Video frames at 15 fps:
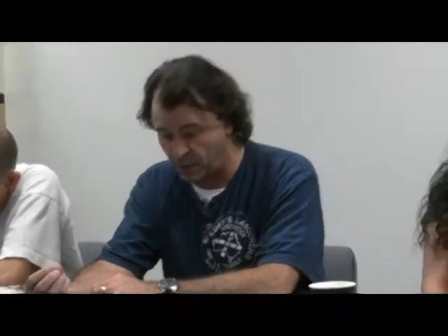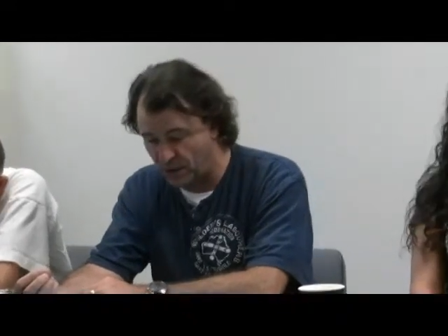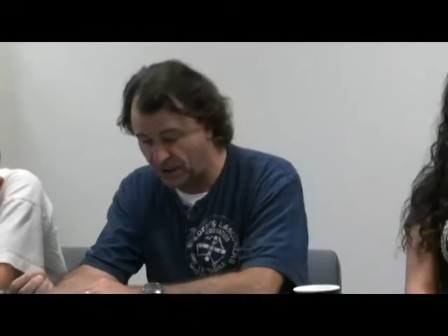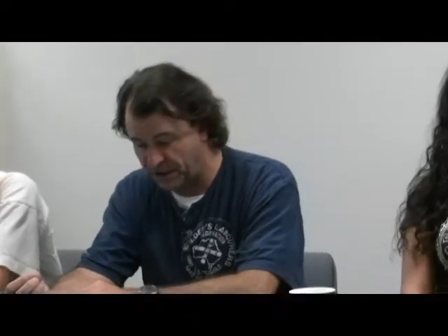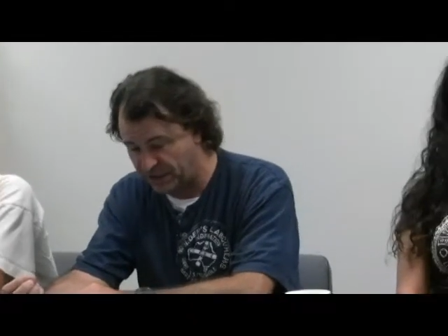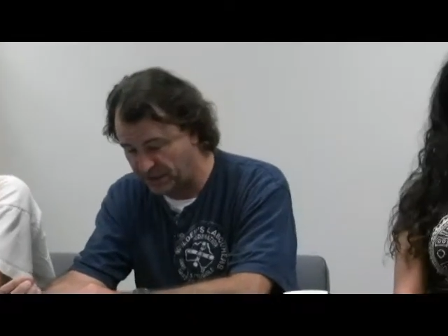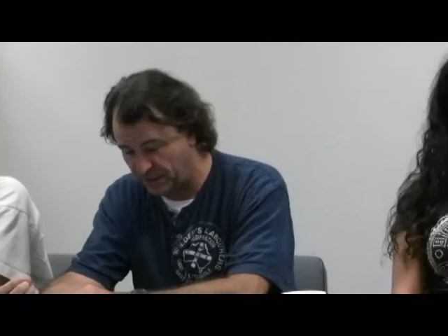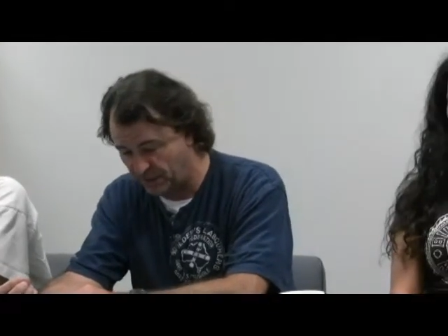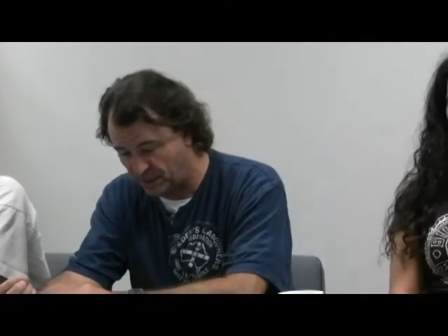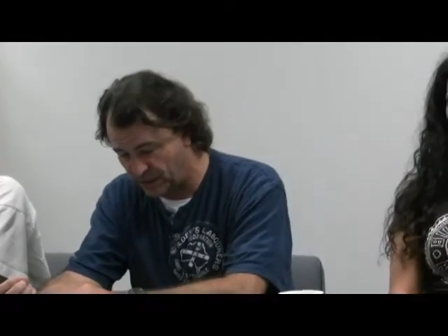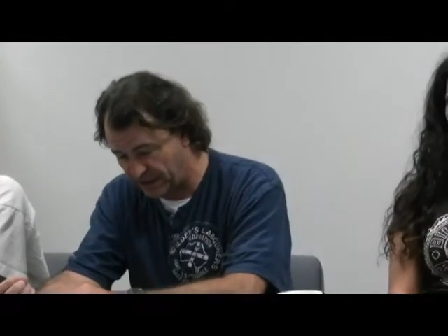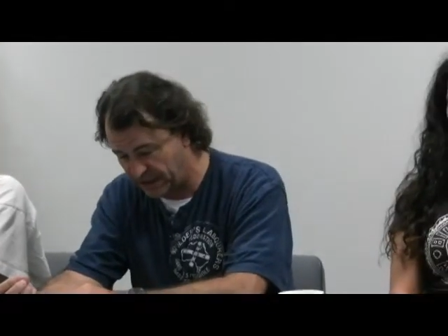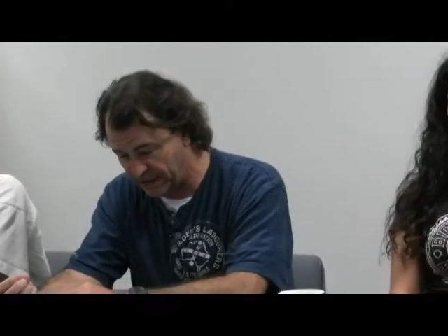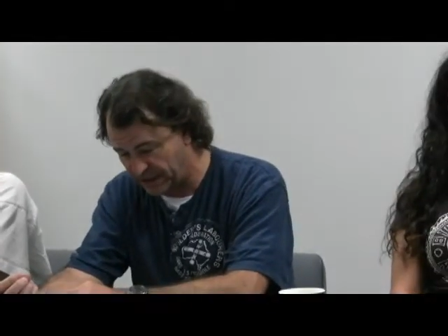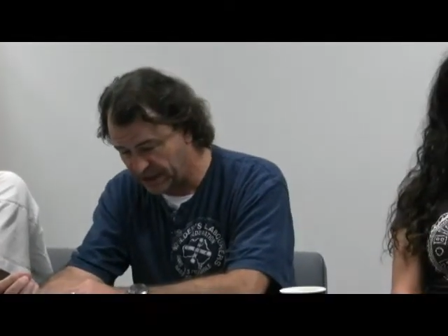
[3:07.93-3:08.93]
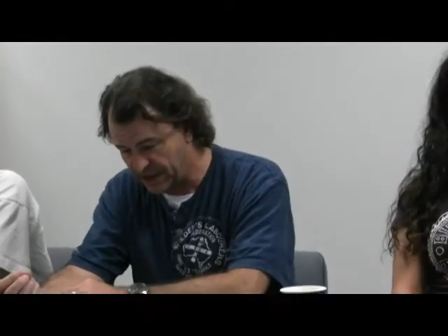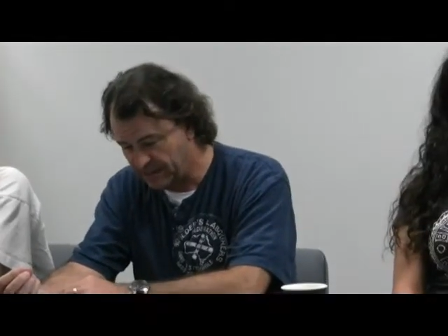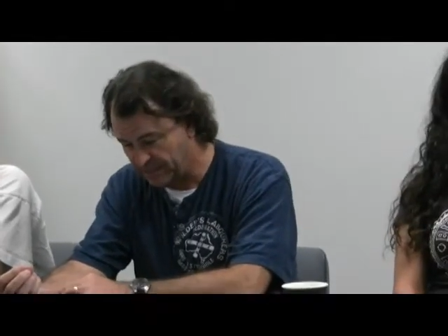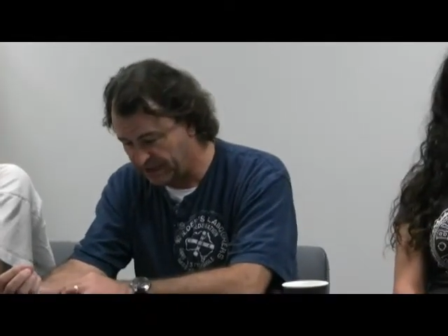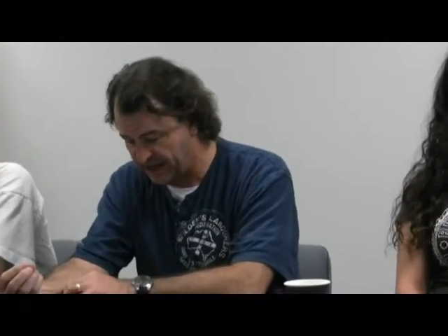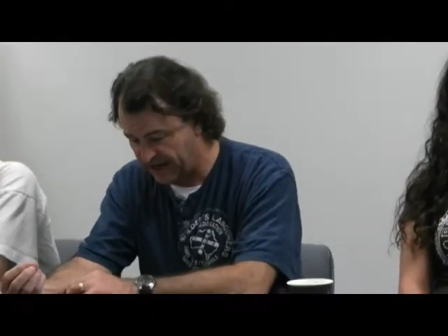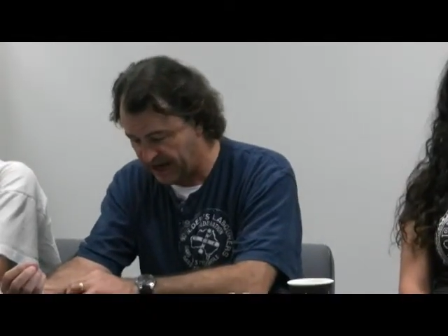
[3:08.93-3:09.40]
working week
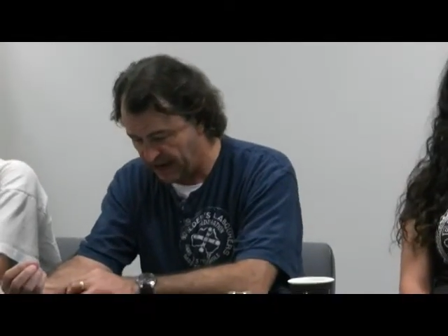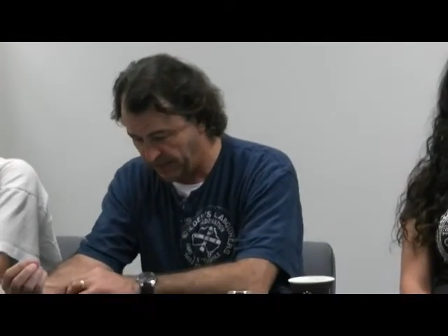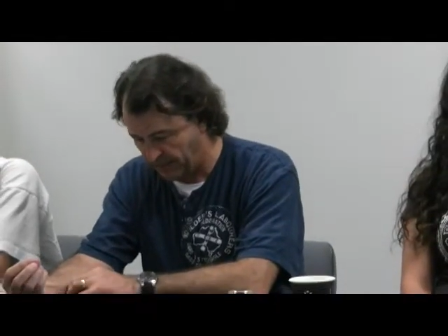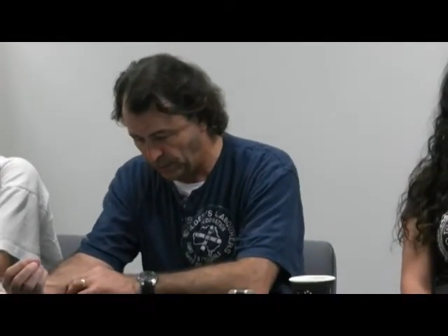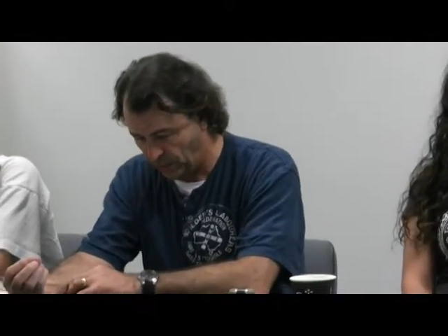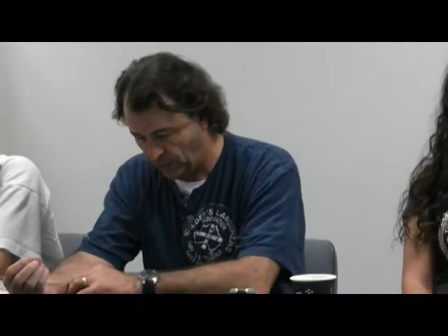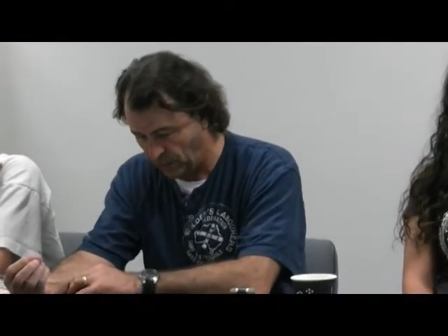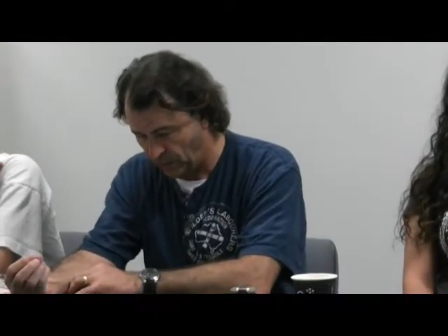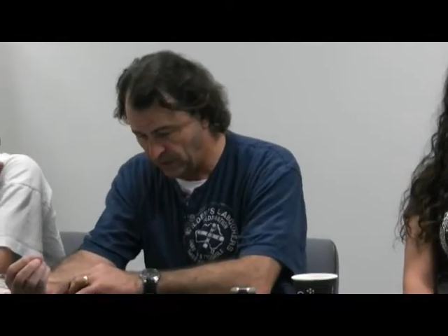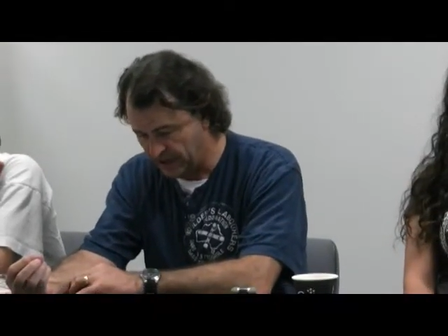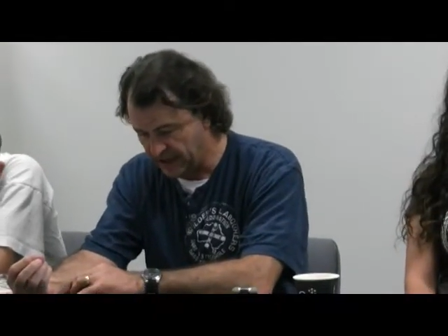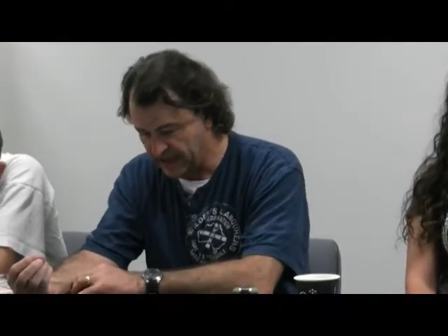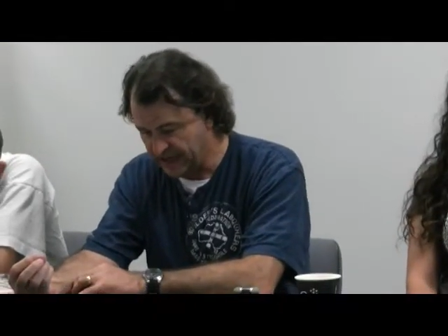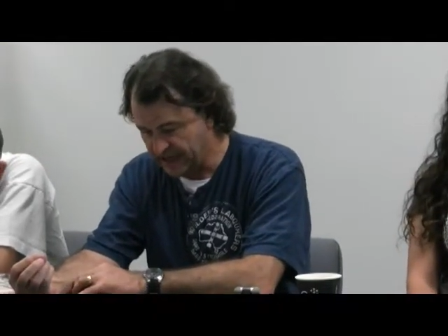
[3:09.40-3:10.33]
became law,